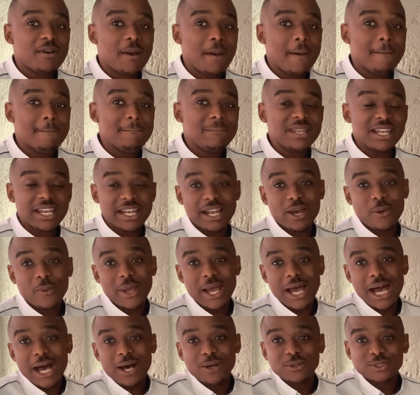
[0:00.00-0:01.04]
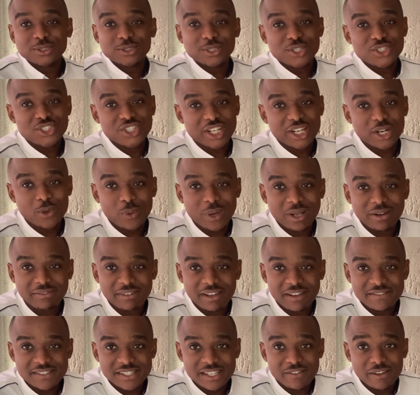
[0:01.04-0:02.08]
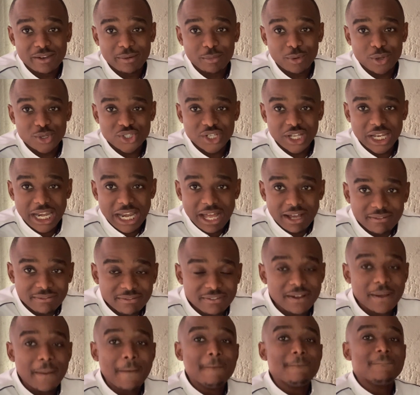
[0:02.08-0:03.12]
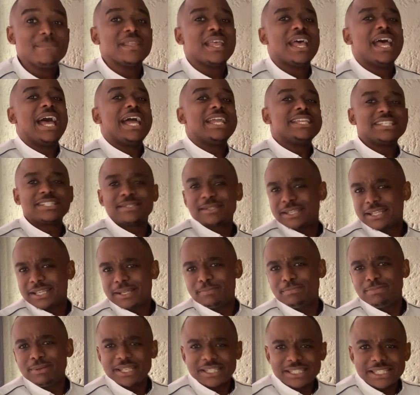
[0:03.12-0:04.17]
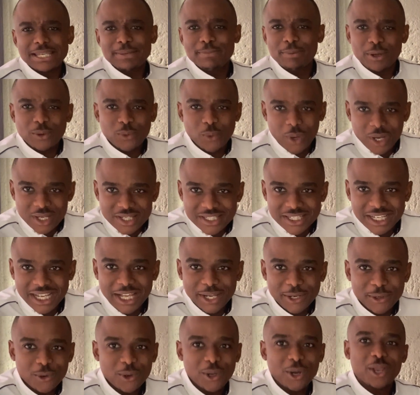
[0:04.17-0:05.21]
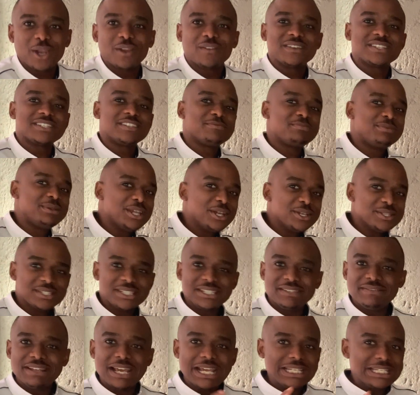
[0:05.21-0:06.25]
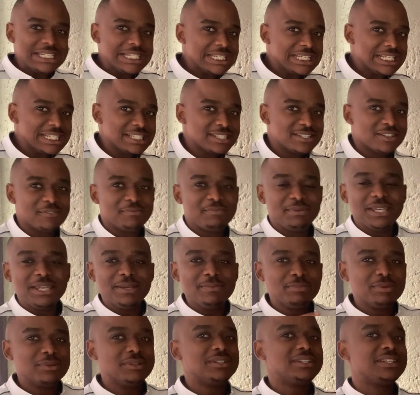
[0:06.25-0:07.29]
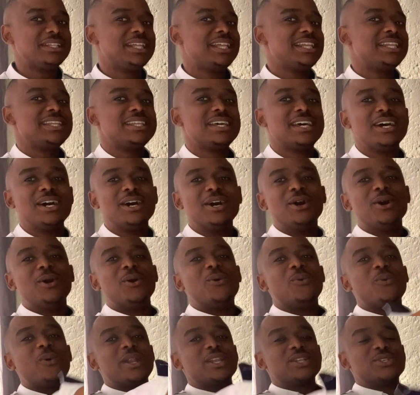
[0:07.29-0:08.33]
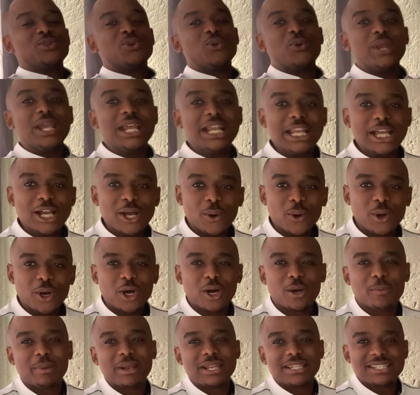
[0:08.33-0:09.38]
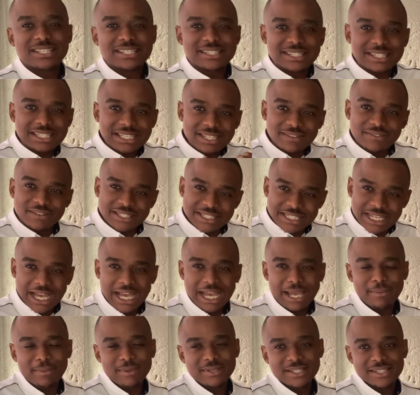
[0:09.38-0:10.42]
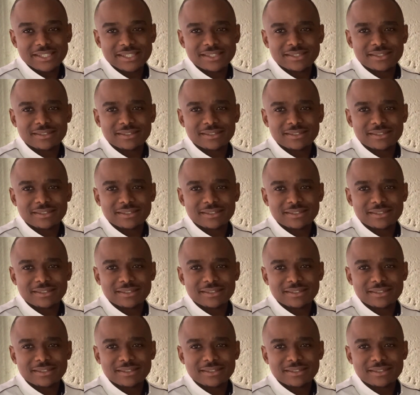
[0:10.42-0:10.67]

Minanawe House on channel 157 Moja Love, and just please keep on watching. I know a lot of us have preconceived ideas of people and what is really going on, but just give it time and just